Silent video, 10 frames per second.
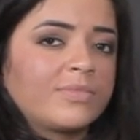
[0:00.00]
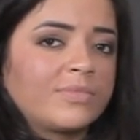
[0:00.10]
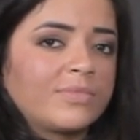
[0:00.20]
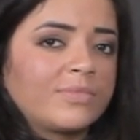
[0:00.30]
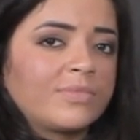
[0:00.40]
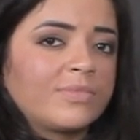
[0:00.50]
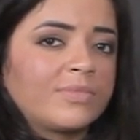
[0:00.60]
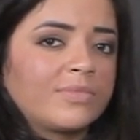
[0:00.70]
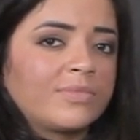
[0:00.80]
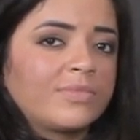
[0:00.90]

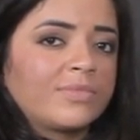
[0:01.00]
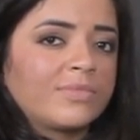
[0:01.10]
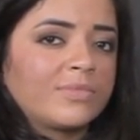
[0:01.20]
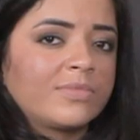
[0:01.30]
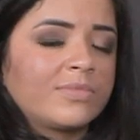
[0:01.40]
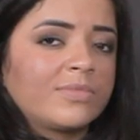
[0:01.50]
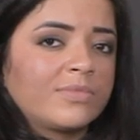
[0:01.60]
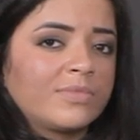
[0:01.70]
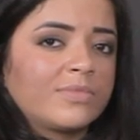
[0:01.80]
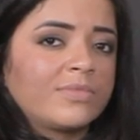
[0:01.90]

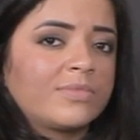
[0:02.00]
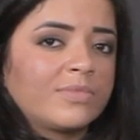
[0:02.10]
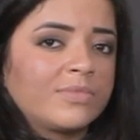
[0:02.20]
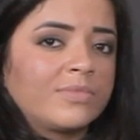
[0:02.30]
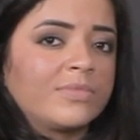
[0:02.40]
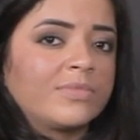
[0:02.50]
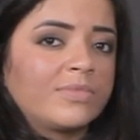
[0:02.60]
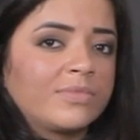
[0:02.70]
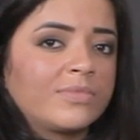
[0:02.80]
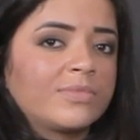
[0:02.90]

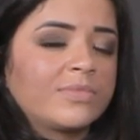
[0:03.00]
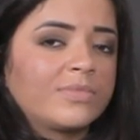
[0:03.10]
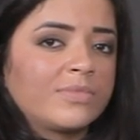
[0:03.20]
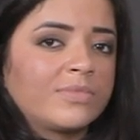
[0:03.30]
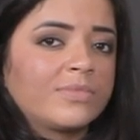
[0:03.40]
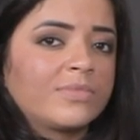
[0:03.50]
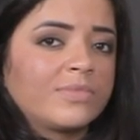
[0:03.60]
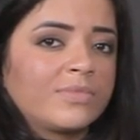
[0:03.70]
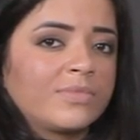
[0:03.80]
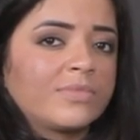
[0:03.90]

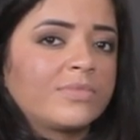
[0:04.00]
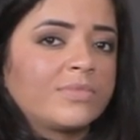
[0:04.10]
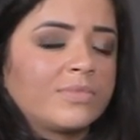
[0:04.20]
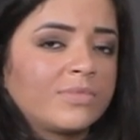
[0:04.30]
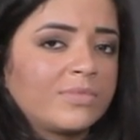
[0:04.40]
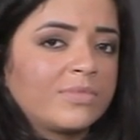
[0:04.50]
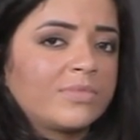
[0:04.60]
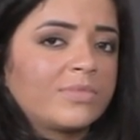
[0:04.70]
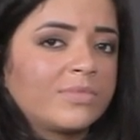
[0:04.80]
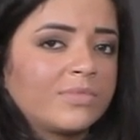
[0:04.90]

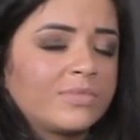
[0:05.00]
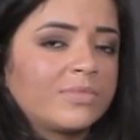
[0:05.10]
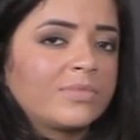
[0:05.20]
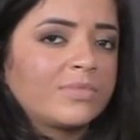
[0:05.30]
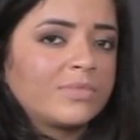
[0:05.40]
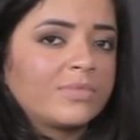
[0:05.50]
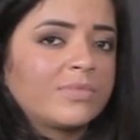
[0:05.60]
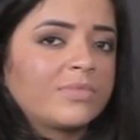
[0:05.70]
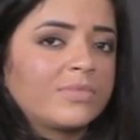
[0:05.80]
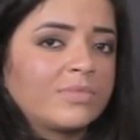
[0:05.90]

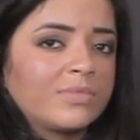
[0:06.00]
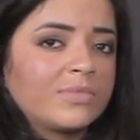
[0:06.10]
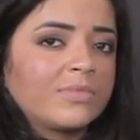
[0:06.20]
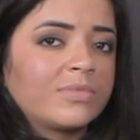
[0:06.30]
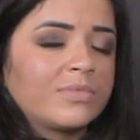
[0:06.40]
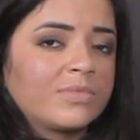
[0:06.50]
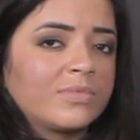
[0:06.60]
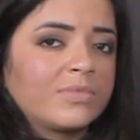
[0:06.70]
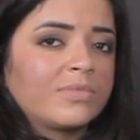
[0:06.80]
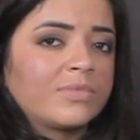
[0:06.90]

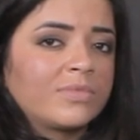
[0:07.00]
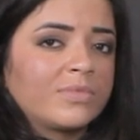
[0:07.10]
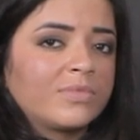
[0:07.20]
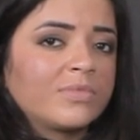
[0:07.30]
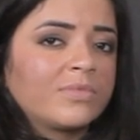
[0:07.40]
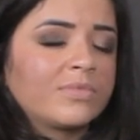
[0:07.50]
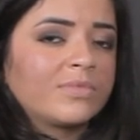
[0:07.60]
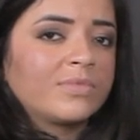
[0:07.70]
This person isn't speaking.